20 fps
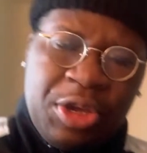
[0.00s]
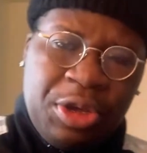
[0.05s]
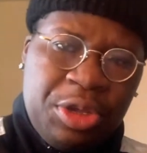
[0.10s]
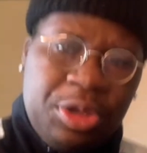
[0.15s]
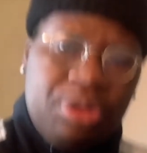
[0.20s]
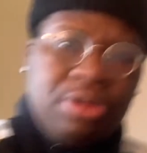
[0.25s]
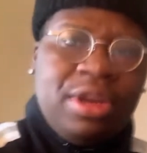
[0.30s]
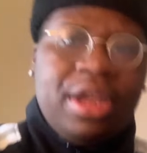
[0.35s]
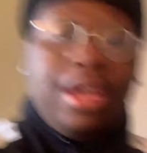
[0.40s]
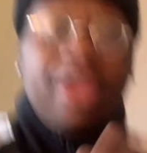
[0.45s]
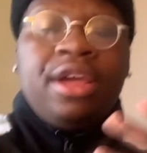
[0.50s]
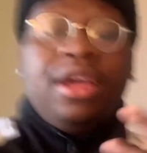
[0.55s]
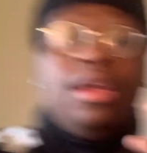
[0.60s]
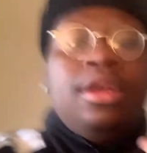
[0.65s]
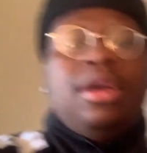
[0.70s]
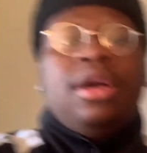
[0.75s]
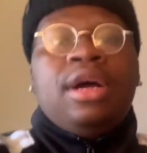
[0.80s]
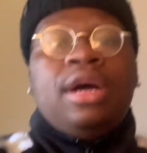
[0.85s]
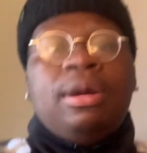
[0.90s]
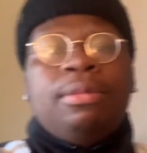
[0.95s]
you that
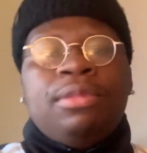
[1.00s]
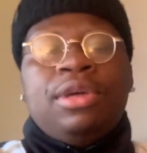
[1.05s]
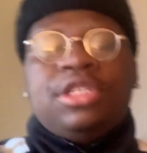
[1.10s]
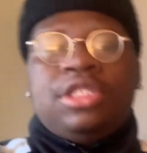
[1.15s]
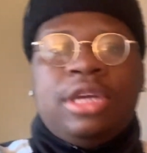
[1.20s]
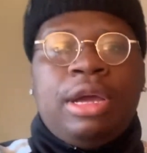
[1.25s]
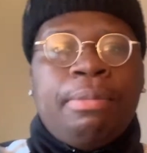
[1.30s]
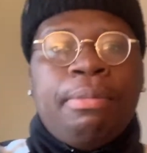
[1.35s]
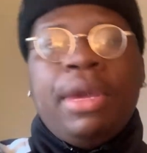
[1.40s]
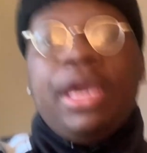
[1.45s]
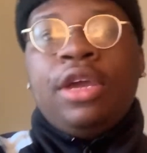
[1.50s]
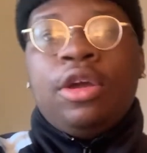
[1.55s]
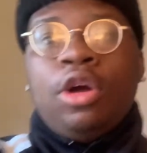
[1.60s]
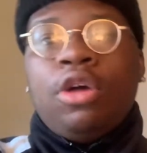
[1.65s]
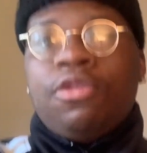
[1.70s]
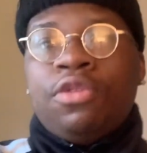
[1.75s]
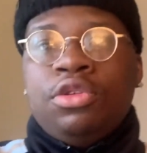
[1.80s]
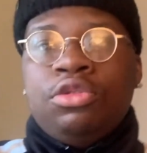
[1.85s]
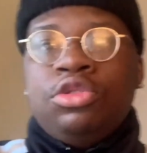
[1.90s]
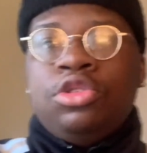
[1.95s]
how much I make
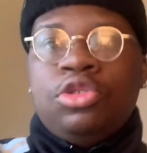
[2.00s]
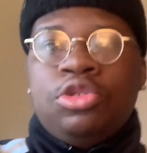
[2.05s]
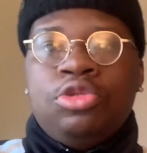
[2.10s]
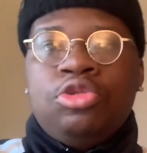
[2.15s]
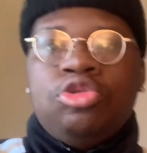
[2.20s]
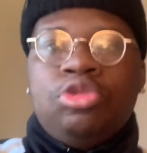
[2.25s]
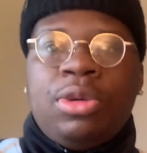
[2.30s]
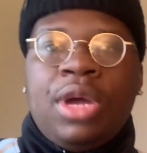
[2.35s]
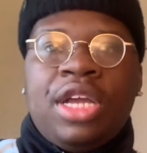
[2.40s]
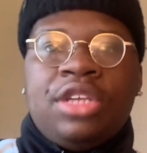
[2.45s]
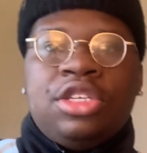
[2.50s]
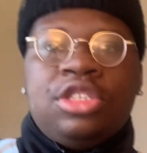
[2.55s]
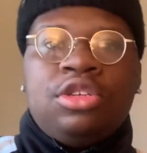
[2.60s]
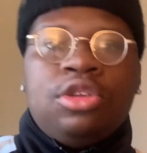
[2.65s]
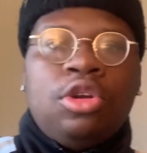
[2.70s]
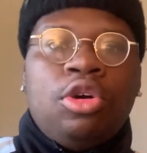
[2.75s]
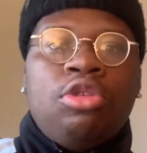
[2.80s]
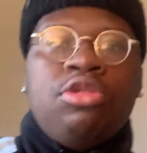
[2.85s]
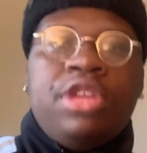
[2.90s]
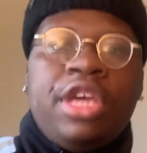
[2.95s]
off YouTube. I just
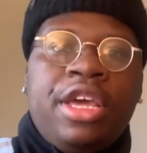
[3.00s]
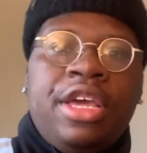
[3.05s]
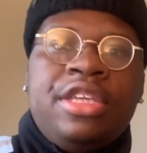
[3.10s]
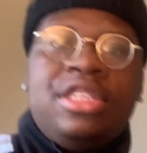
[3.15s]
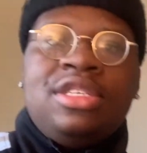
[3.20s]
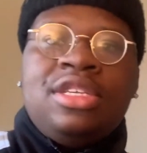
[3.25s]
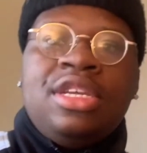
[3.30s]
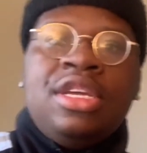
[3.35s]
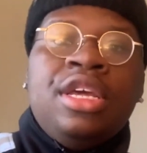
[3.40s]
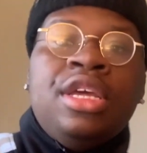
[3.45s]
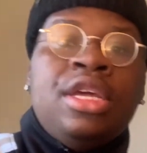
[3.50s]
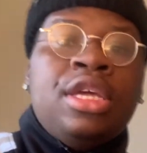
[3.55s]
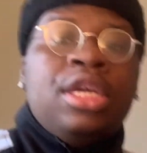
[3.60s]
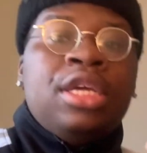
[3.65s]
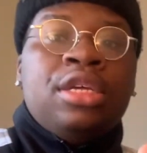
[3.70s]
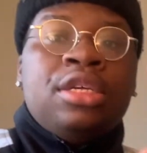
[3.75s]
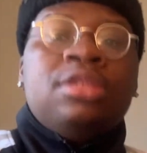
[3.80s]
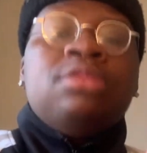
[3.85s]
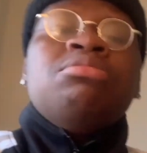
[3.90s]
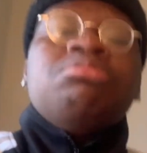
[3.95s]
know that it's
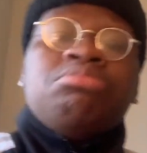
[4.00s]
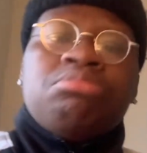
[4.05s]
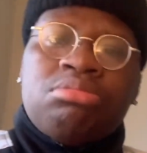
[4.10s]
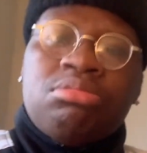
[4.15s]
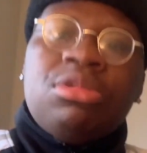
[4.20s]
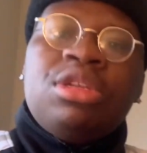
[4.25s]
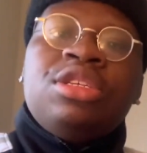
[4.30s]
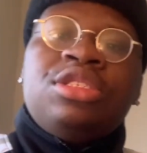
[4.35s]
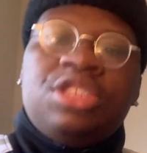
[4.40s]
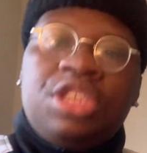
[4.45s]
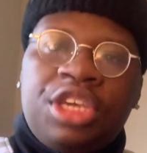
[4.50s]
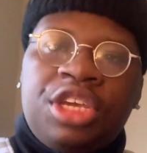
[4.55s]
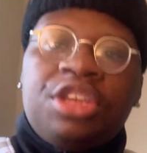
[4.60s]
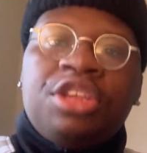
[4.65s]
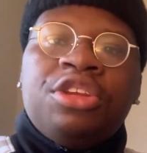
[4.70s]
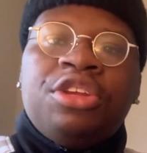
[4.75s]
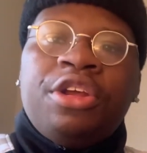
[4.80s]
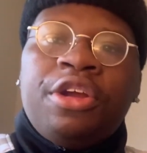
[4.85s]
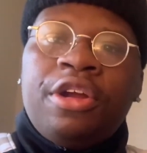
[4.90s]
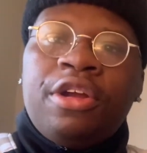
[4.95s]
it's
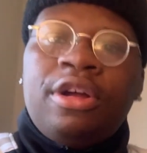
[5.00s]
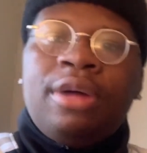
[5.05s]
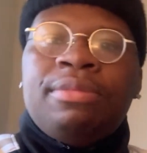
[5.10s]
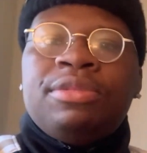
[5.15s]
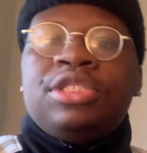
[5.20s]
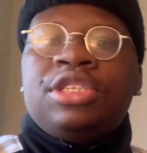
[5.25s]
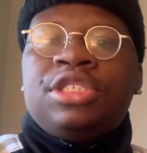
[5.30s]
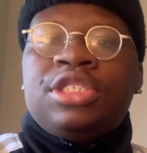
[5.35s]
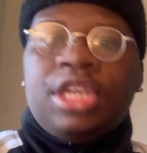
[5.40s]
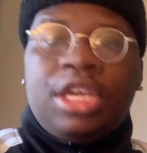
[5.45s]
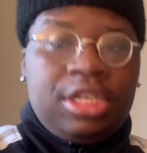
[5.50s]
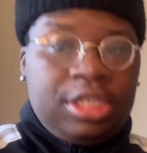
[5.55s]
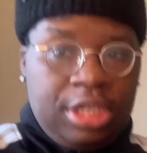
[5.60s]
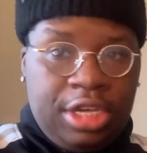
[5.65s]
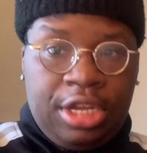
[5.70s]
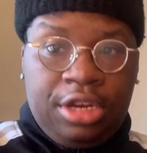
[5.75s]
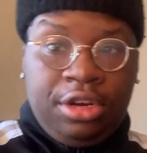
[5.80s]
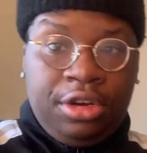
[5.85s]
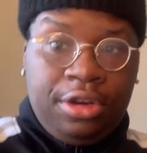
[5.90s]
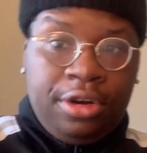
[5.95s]
getting there. I'm gonna just say it's
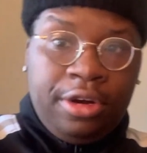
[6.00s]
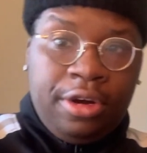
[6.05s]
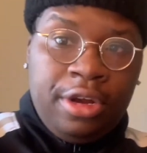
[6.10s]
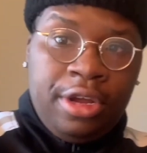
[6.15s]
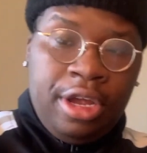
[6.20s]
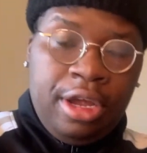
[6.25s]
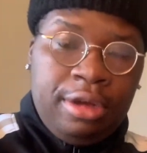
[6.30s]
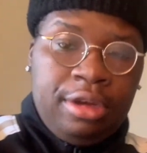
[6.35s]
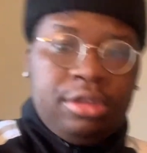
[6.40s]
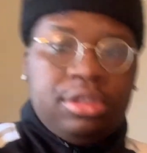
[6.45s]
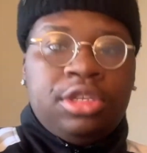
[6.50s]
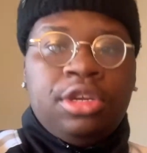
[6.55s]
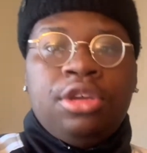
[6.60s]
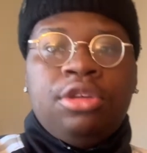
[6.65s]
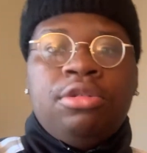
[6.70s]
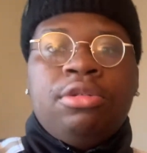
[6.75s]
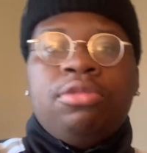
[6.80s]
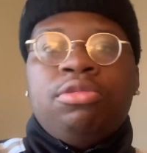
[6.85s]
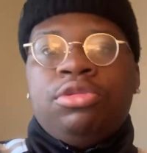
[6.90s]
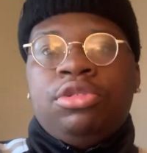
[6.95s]
getting there. I'm gonna tell
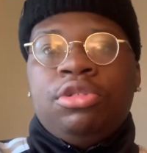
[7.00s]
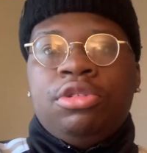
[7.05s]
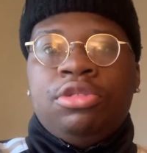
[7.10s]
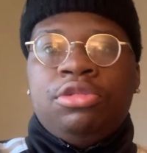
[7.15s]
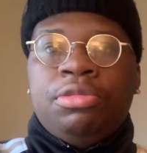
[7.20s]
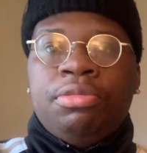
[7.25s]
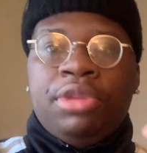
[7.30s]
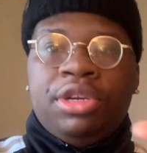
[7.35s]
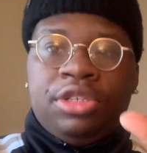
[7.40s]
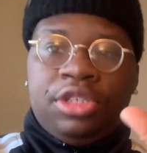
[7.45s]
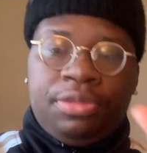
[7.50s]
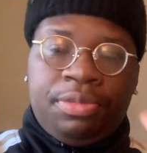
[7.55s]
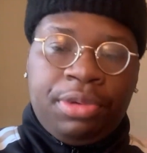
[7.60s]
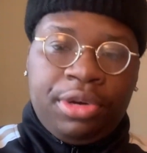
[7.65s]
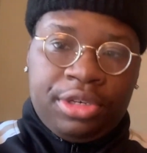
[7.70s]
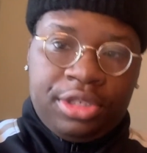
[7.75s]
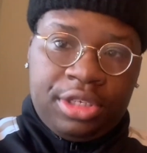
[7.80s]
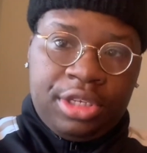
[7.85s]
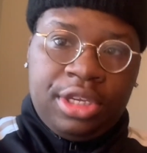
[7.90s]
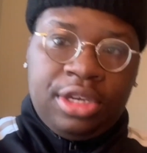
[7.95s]
you do much
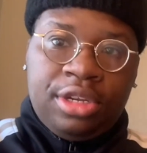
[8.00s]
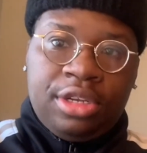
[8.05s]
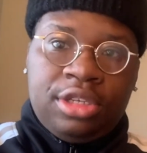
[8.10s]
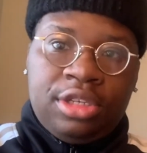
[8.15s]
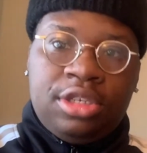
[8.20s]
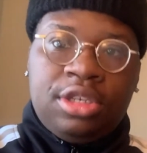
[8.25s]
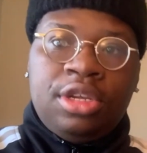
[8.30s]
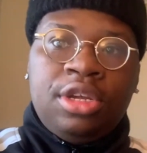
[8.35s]
percentage